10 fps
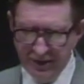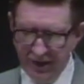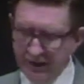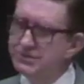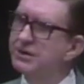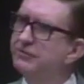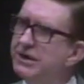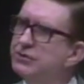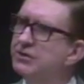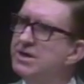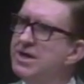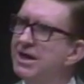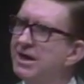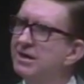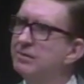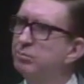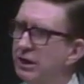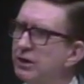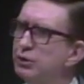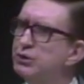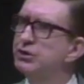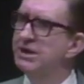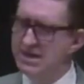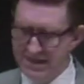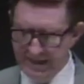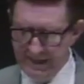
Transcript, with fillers: Conservation, pollution,